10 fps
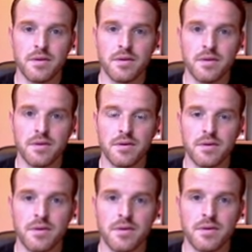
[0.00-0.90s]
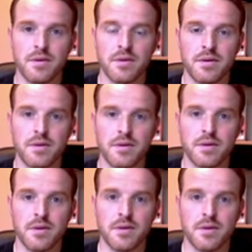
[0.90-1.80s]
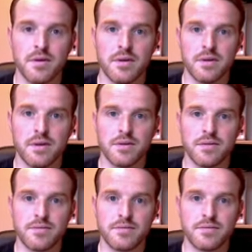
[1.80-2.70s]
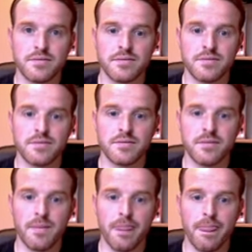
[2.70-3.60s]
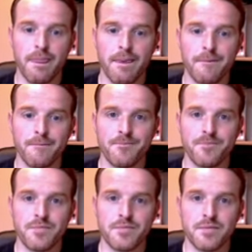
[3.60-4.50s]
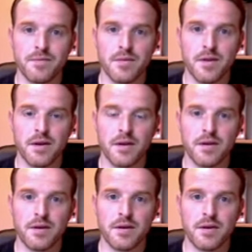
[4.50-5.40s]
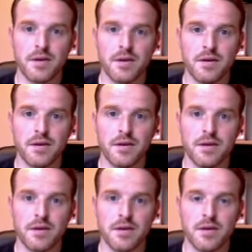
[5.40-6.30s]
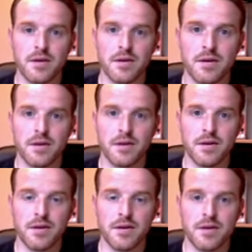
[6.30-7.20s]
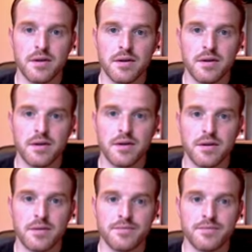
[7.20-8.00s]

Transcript: (not speaking)